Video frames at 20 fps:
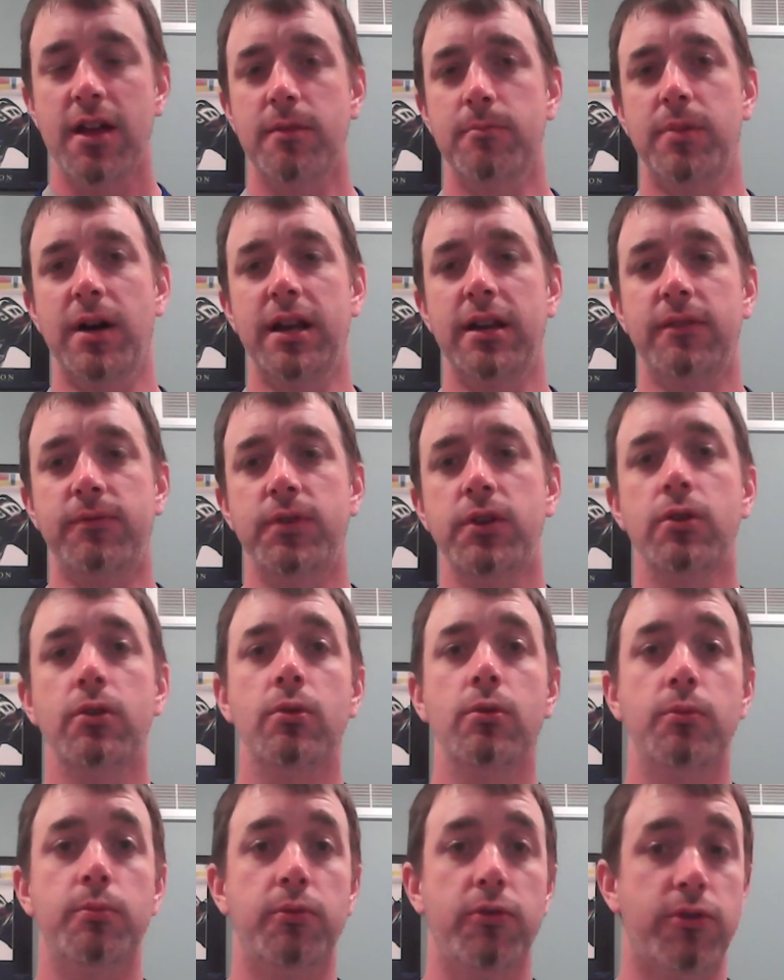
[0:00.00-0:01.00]
But if
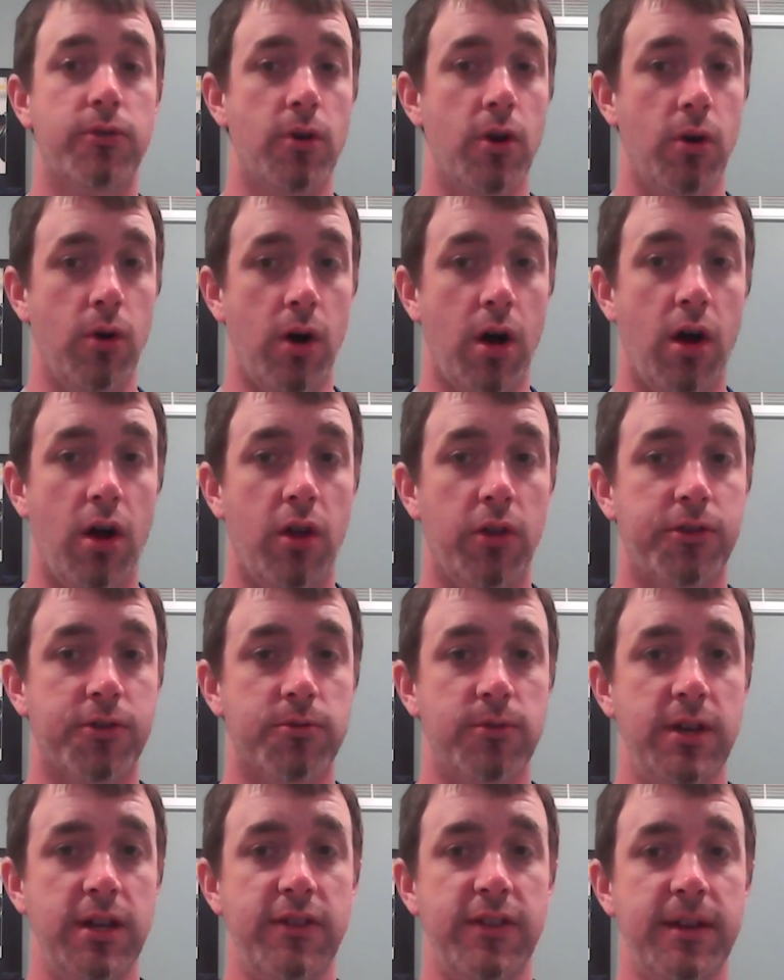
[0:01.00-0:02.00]
you throw all
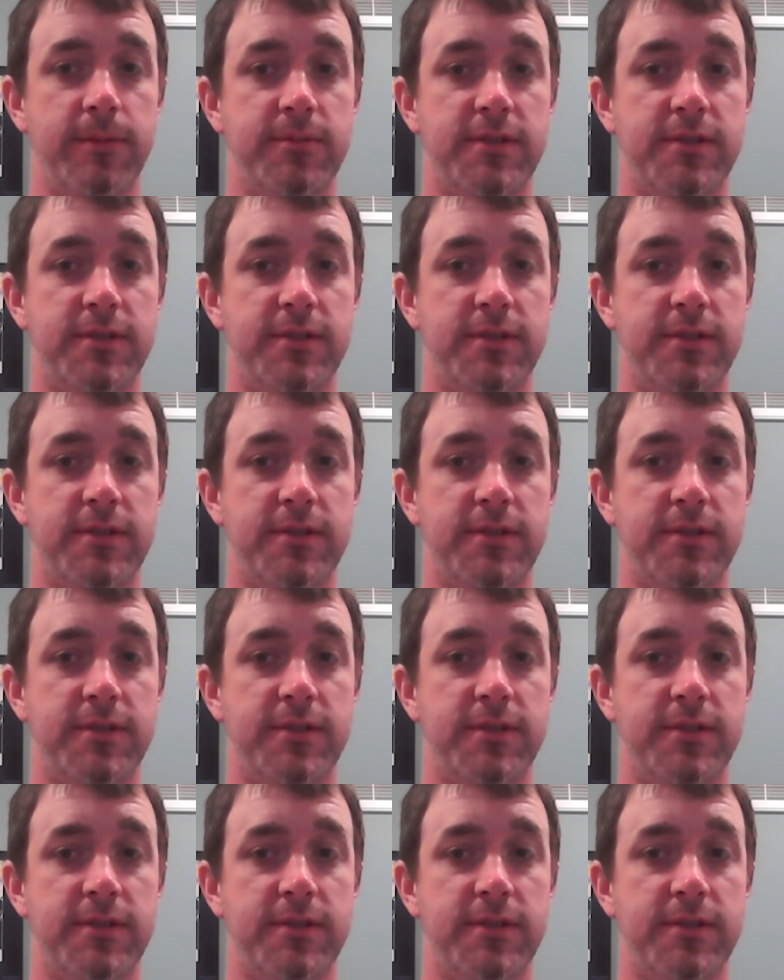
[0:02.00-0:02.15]
three of them